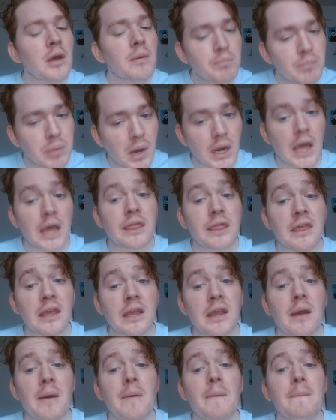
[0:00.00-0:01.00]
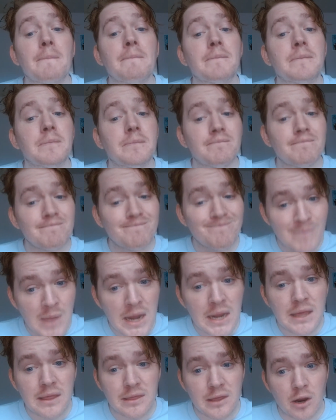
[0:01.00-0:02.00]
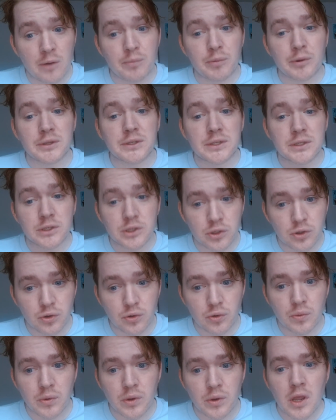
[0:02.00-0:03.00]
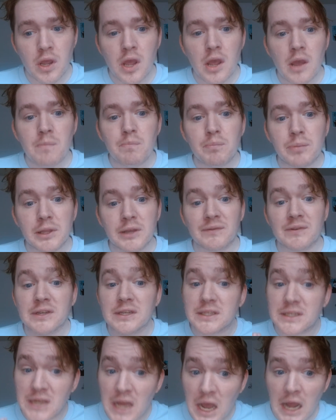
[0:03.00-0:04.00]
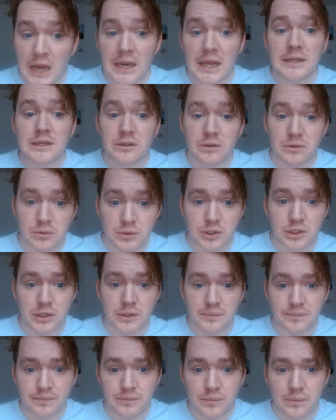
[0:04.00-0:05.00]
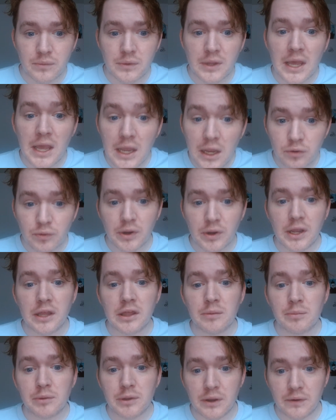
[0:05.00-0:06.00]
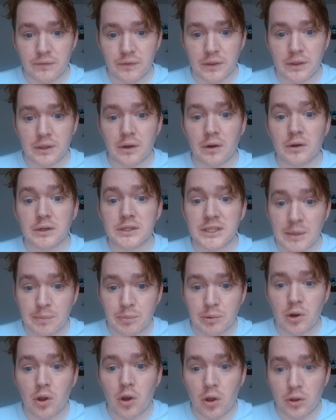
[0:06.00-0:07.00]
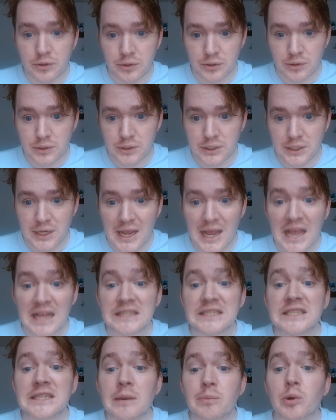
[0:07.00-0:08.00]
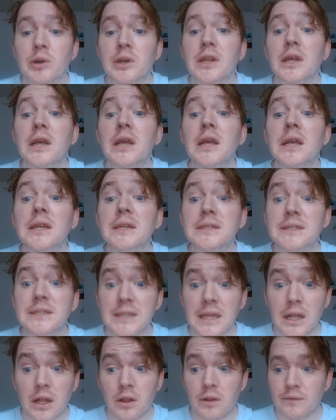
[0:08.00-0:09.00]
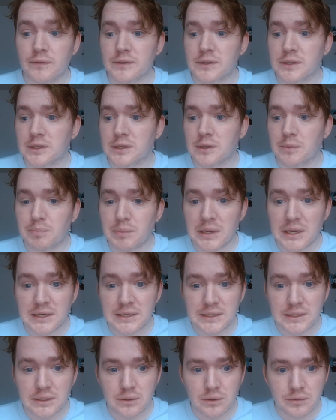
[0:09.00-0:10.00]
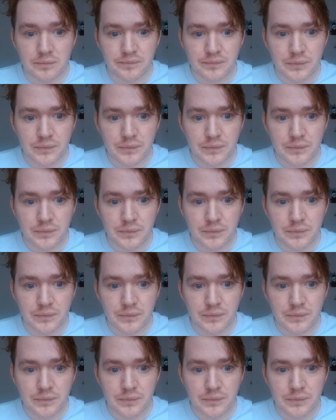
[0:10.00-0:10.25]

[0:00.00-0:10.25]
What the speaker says: But I think many therapists, too, believe it is not a delusion. They agree in the belief that there are separate alters and separate selves. This is a big deal.